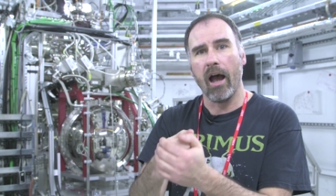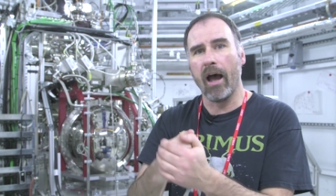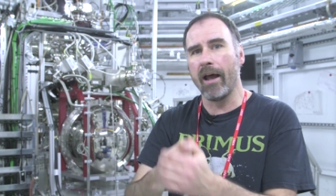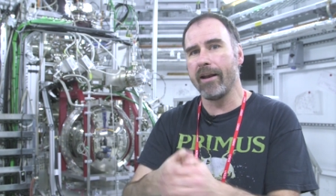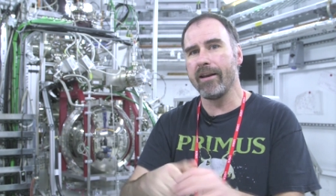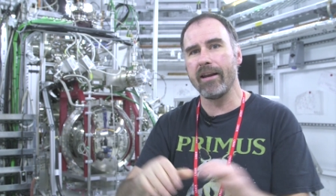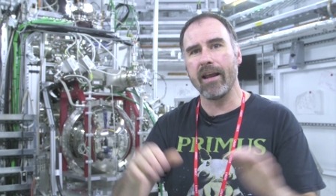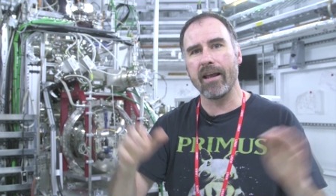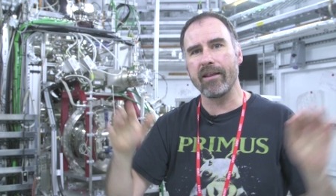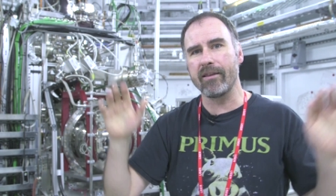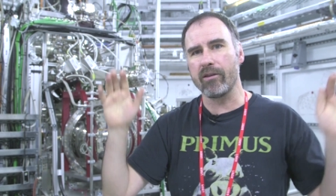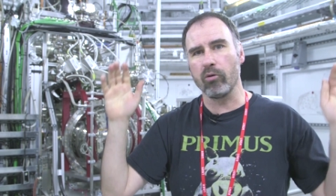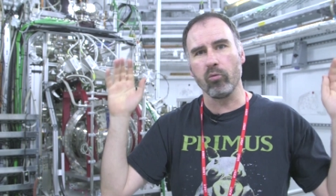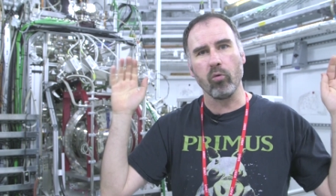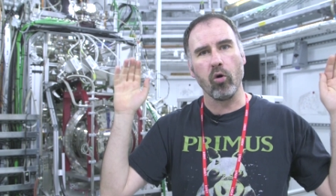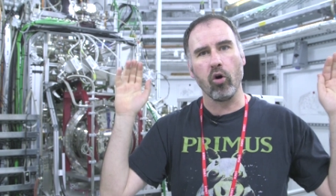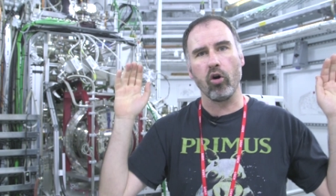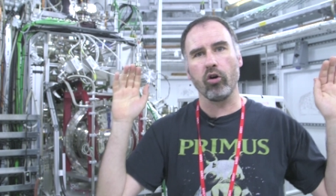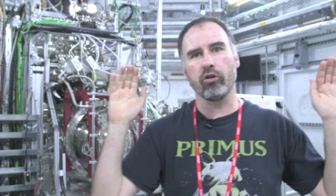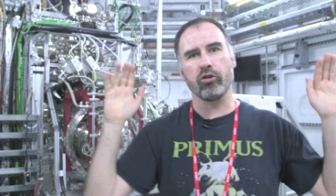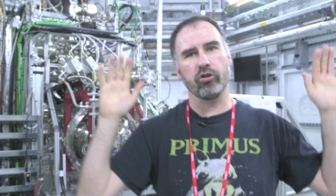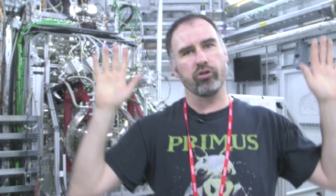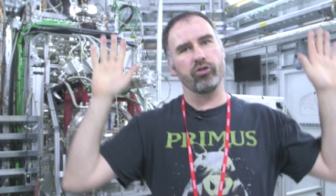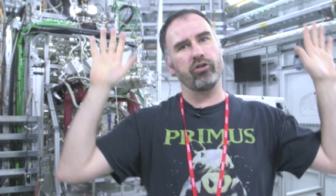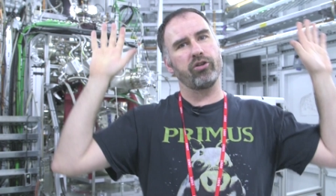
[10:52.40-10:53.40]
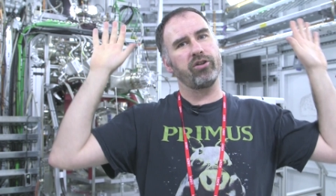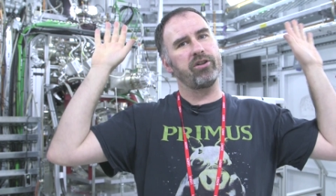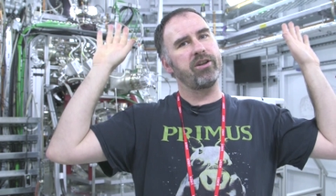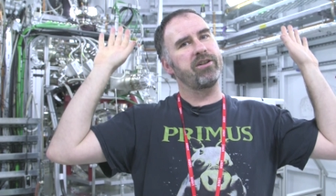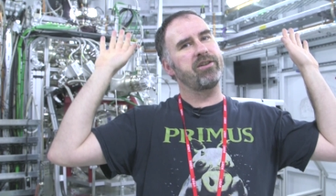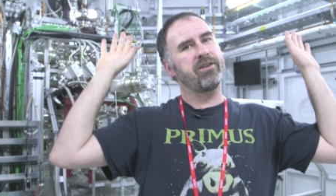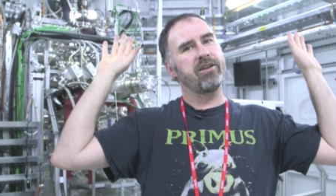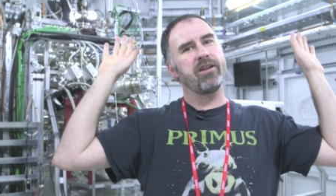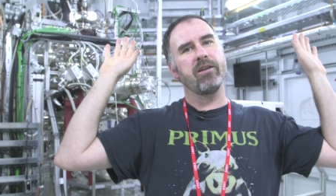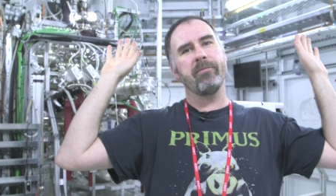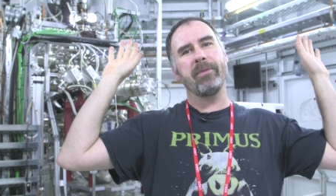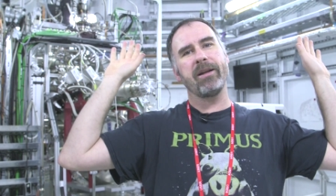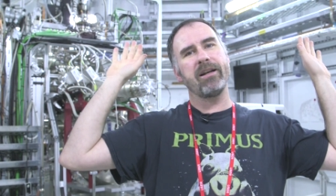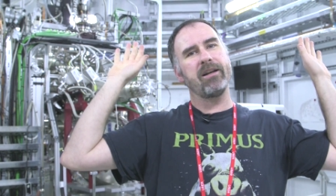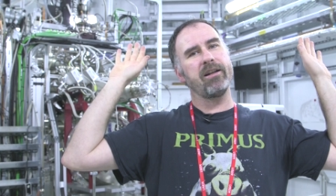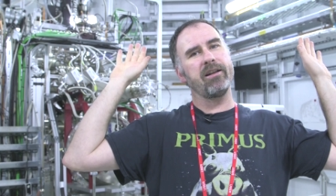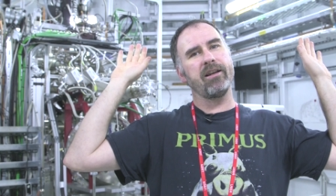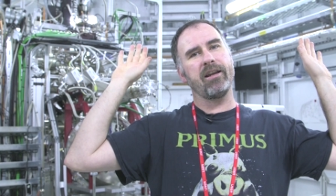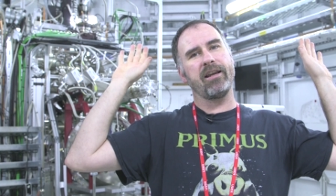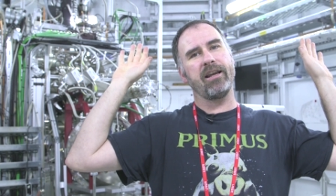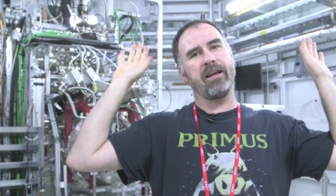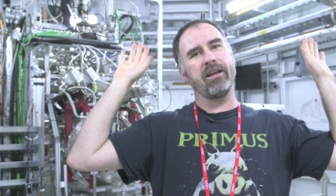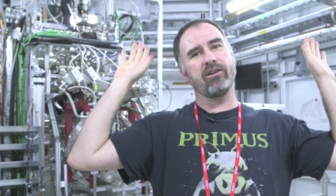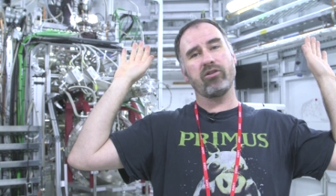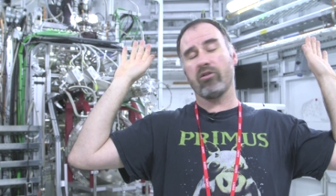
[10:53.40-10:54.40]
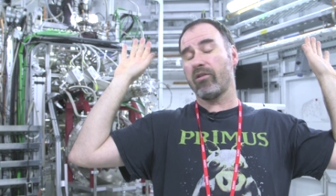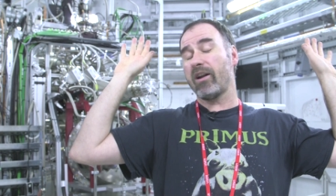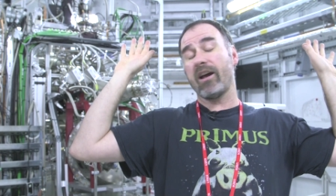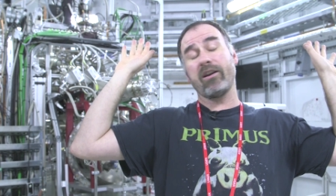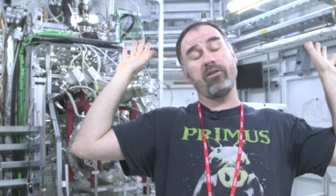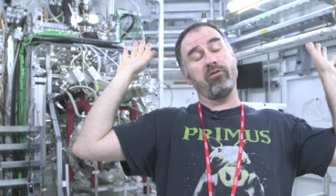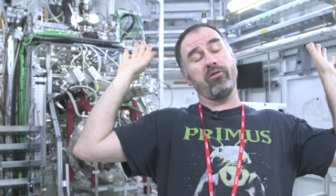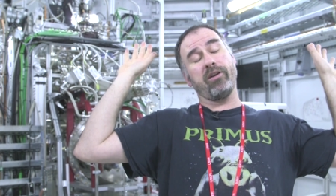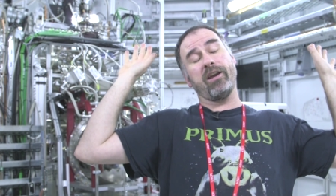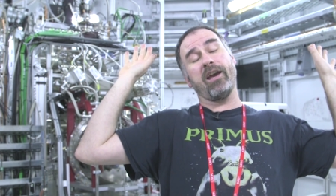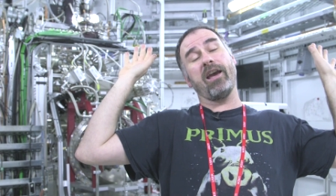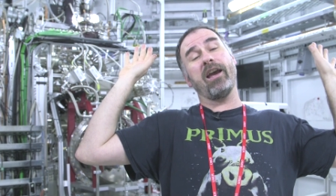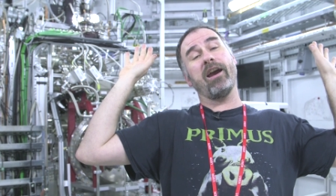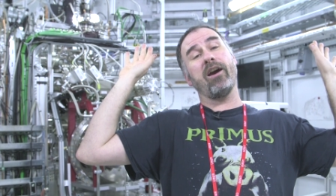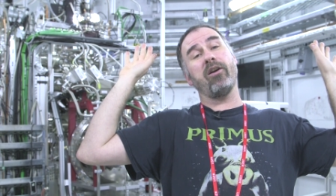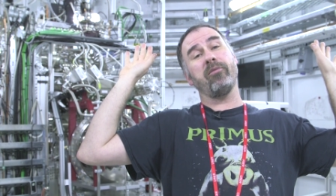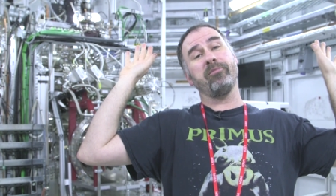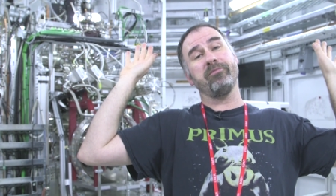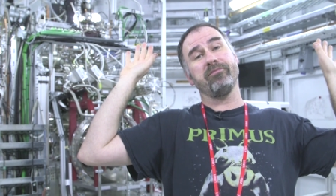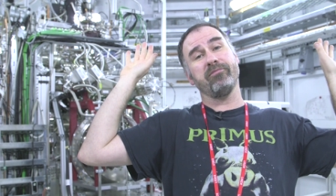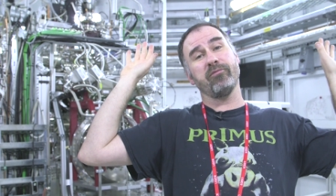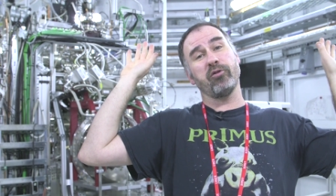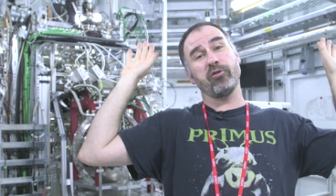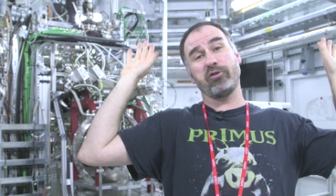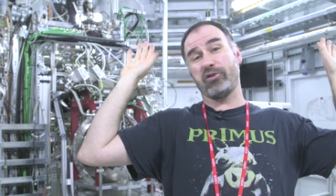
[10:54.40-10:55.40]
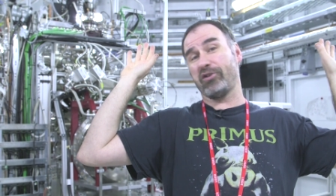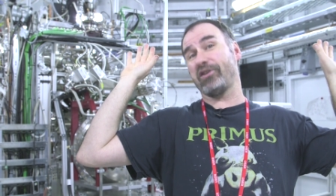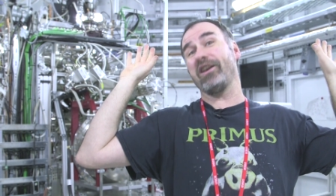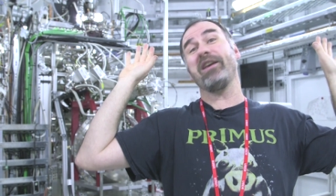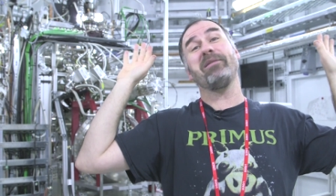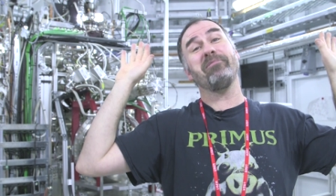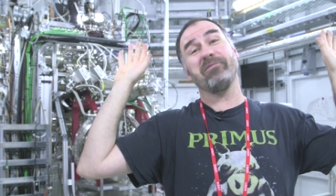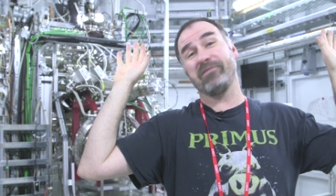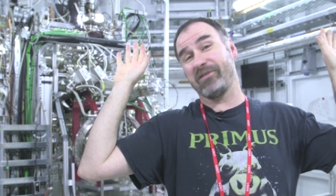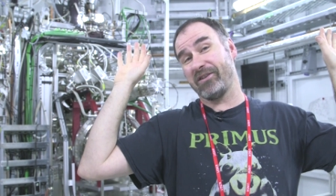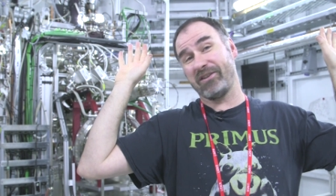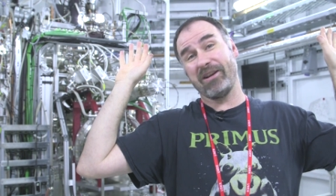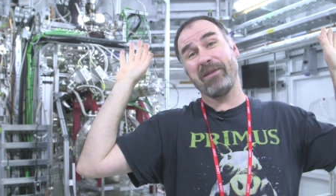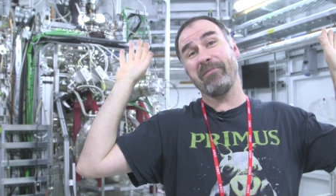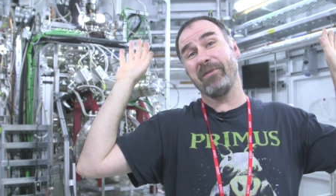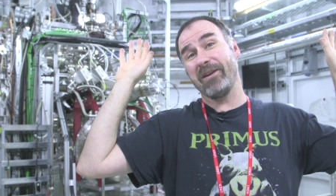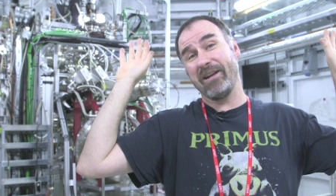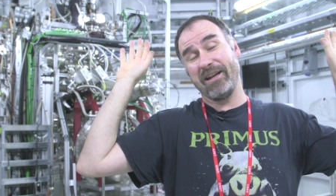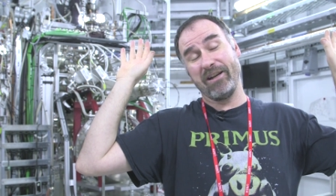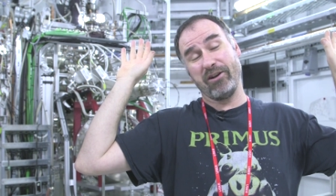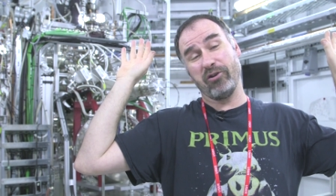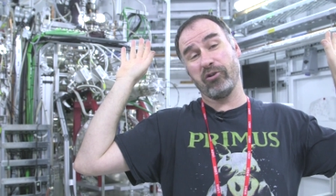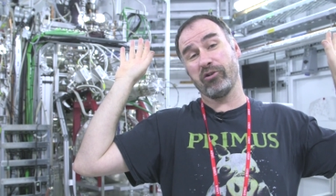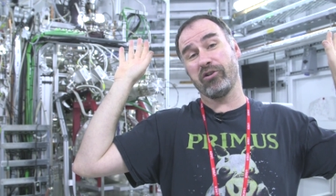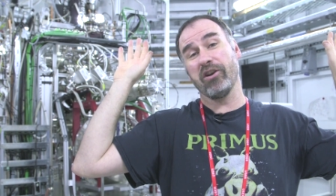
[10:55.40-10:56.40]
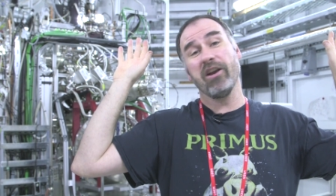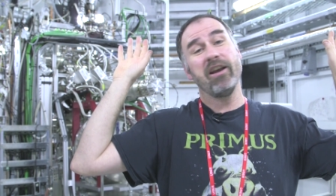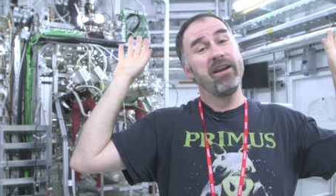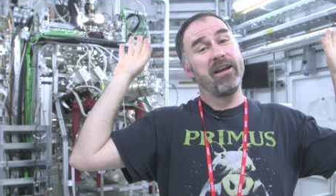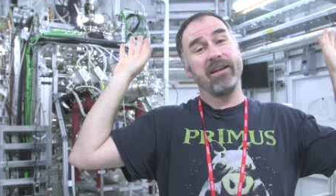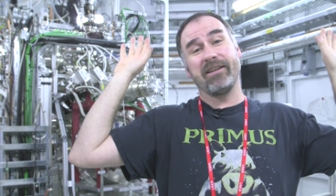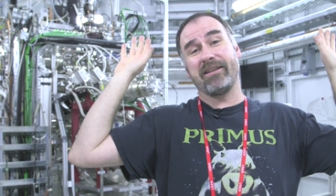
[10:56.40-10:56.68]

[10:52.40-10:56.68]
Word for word: and yet the water just sits in the middle of the cage going, I don't care, what seem, seemingly does.